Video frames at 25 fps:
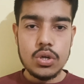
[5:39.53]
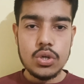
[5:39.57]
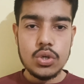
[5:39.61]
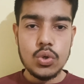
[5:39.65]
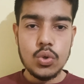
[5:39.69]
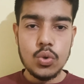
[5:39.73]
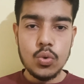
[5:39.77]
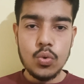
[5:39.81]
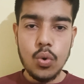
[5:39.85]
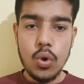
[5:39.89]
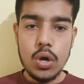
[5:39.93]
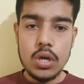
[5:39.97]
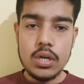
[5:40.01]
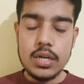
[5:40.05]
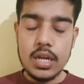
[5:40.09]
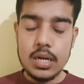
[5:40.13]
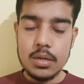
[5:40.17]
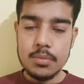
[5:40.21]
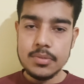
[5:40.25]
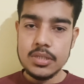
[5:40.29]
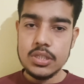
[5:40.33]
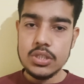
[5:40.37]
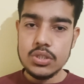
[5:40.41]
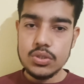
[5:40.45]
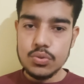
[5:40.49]
To alter
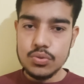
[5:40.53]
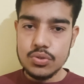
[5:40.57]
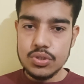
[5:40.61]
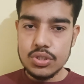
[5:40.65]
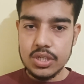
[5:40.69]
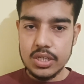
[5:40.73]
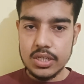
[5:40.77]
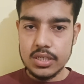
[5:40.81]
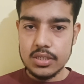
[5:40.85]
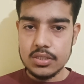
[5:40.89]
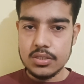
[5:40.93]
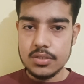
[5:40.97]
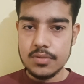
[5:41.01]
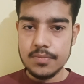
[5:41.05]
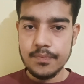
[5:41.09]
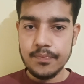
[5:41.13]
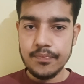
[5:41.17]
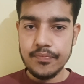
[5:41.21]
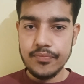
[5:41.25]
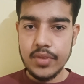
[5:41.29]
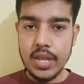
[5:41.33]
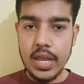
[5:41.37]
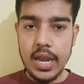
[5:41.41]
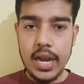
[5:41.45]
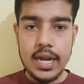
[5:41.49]
means to change.
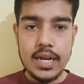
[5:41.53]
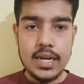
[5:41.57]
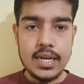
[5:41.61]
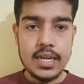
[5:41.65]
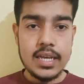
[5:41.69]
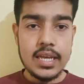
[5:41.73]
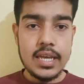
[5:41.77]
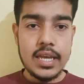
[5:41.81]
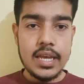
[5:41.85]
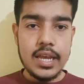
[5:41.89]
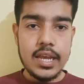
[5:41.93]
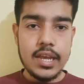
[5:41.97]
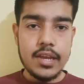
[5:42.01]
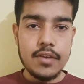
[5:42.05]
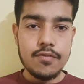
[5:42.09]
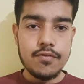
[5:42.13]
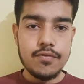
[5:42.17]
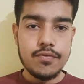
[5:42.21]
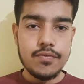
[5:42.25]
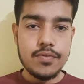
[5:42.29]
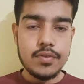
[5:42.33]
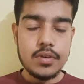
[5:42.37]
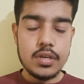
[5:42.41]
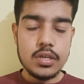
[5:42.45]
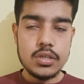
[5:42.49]
And if
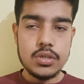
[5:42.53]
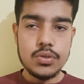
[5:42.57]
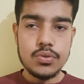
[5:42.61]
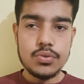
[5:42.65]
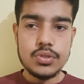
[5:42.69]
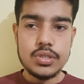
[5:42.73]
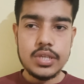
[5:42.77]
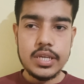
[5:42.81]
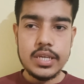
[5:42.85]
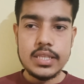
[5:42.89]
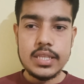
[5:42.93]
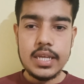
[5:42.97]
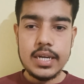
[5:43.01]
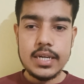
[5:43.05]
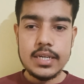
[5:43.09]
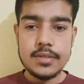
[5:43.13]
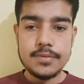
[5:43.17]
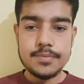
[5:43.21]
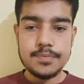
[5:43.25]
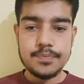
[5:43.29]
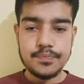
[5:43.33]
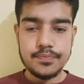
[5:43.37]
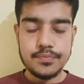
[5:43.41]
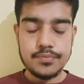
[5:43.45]
you say that